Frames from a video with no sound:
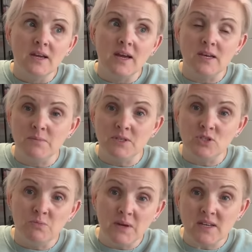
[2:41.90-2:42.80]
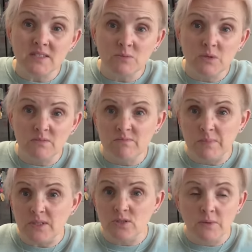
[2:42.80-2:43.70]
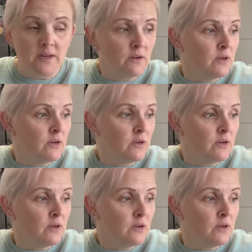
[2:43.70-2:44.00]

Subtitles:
and it'd be too big because it would be too big.